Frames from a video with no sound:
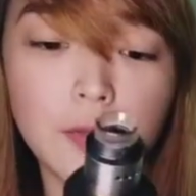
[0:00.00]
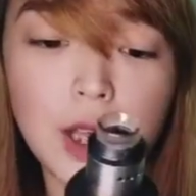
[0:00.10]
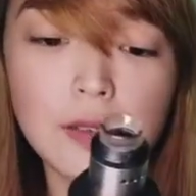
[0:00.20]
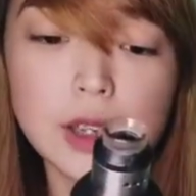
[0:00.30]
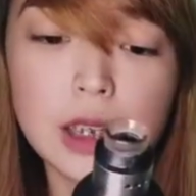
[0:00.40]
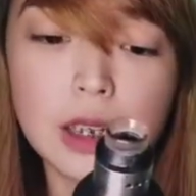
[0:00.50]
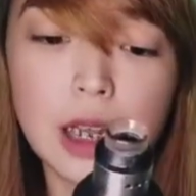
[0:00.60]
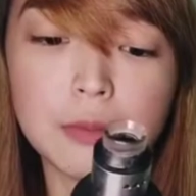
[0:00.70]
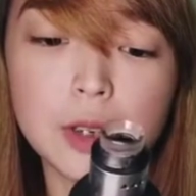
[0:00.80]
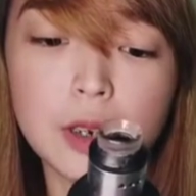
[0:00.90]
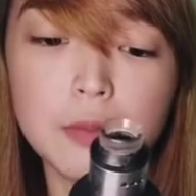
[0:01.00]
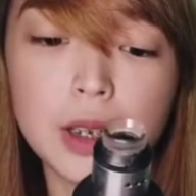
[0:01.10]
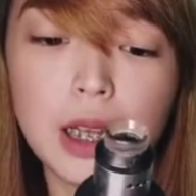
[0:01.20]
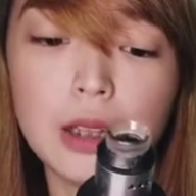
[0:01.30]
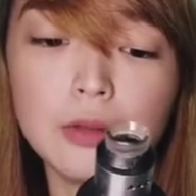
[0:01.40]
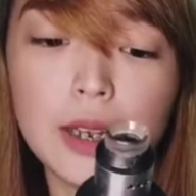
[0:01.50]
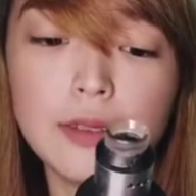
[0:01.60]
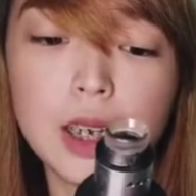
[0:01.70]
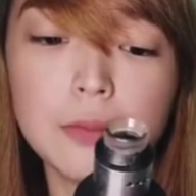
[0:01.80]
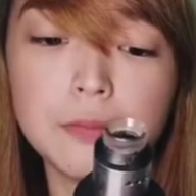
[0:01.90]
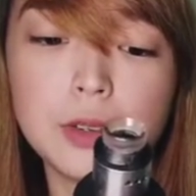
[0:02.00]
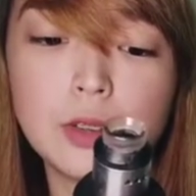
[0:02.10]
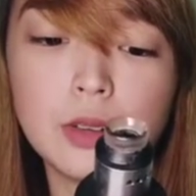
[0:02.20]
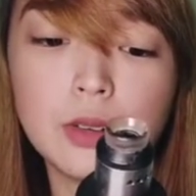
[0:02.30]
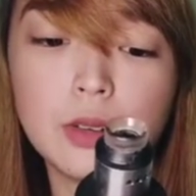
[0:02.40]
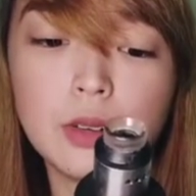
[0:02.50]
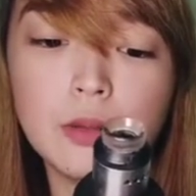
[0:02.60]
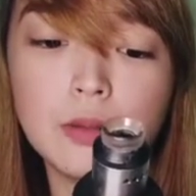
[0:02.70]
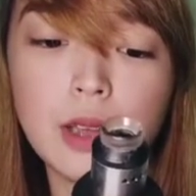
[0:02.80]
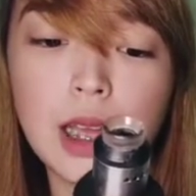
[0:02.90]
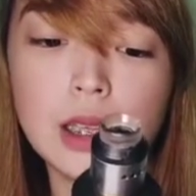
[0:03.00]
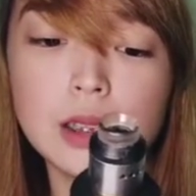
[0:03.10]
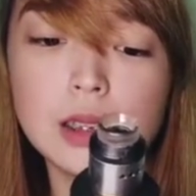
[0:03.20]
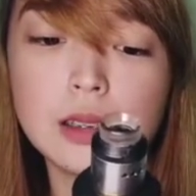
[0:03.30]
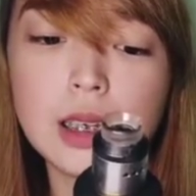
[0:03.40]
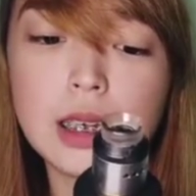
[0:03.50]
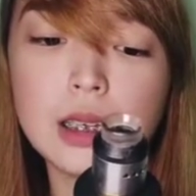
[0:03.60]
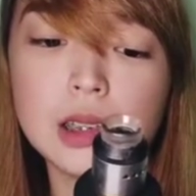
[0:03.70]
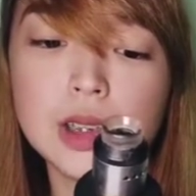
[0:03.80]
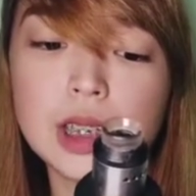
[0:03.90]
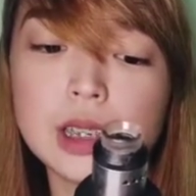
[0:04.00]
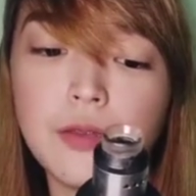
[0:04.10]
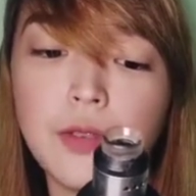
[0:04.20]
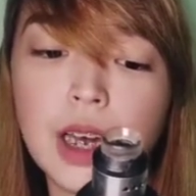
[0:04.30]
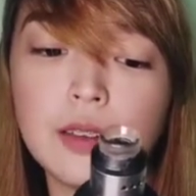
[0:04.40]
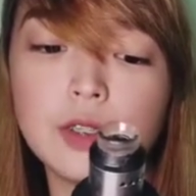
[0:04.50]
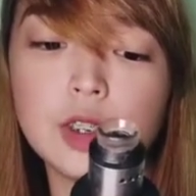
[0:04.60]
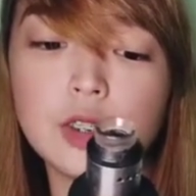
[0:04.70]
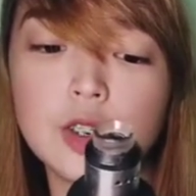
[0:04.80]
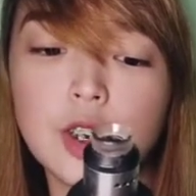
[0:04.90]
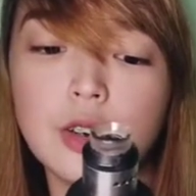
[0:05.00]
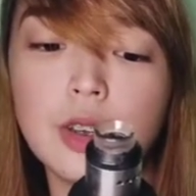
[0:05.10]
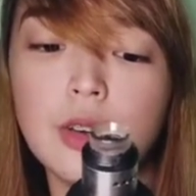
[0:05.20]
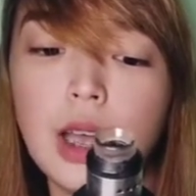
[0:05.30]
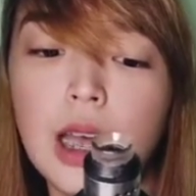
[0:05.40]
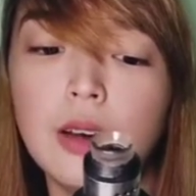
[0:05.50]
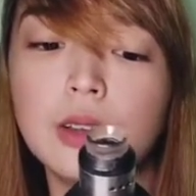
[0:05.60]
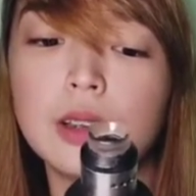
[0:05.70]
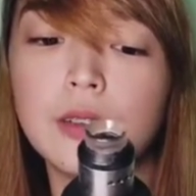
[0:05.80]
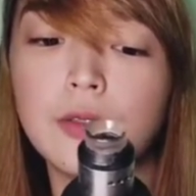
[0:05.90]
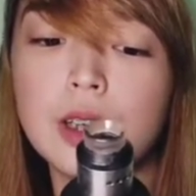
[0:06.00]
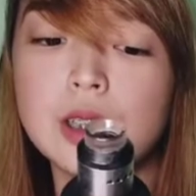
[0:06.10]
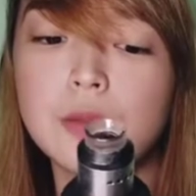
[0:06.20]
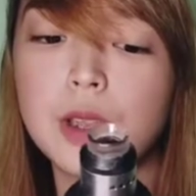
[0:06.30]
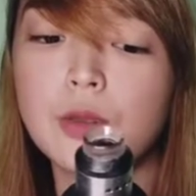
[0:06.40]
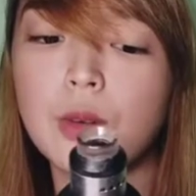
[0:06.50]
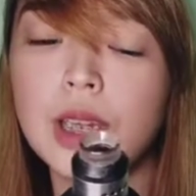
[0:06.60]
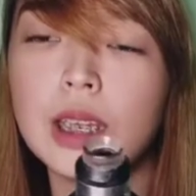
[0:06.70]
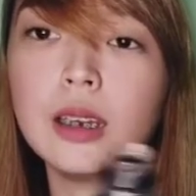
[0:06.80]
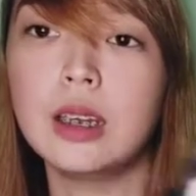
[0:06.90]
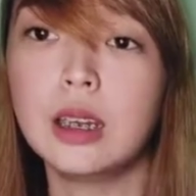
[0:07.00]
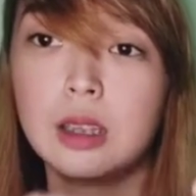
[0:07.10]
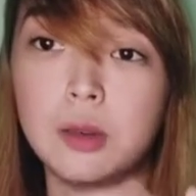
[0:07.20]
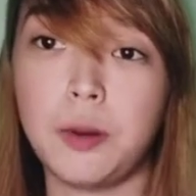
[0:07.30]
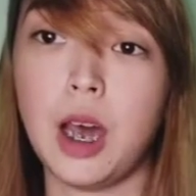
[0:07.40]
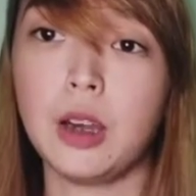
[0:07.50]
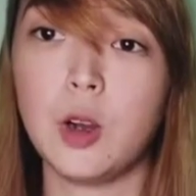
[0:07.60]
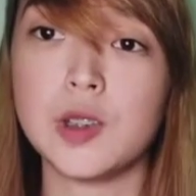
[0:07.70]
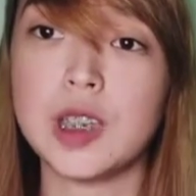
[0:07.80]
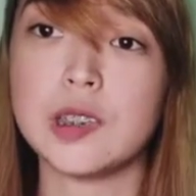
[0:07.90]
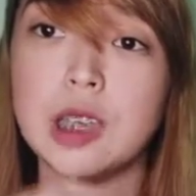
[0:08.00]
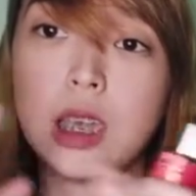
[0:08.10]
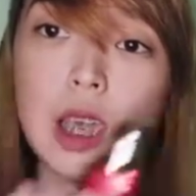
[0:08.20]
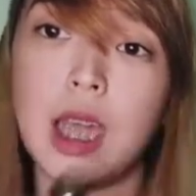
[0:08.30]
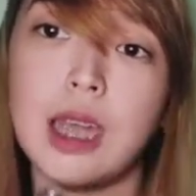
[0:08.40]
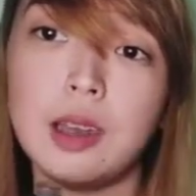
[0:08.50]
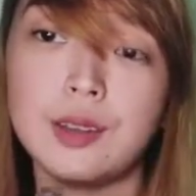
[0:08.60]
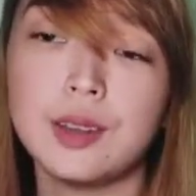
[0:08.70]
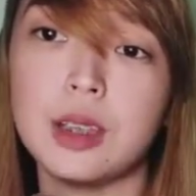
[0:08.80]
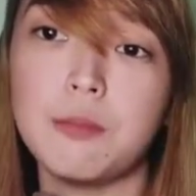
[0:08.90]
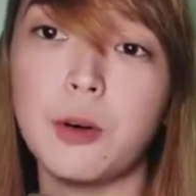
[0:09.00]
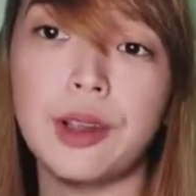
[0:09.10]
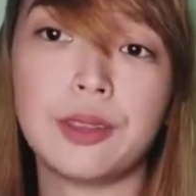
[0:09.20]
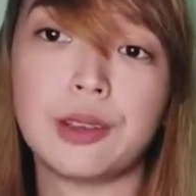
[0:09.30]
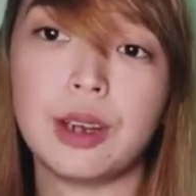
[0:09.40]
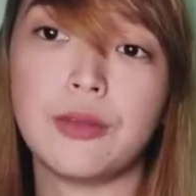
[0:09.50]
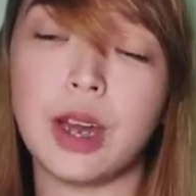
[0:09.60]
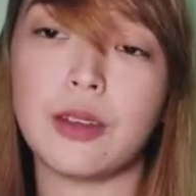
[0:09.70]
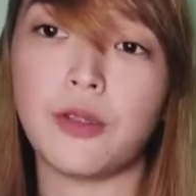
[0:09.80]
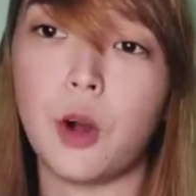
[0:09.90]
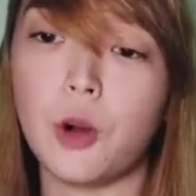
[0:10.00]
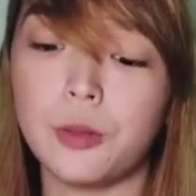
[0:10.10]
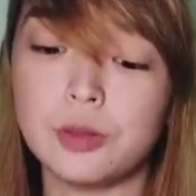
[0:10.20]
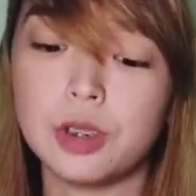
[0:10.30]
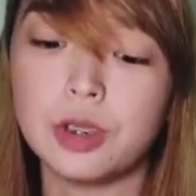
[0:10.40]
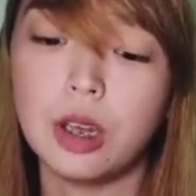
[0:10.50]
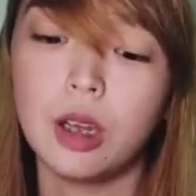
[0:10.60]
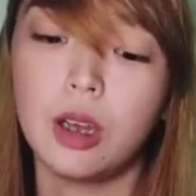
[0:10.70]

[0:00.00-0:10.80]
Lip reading: 510 adapter, but I'll rev it up to, I'd say, 65 just to show you how the difference between the pod OCC and the 0.35 ohms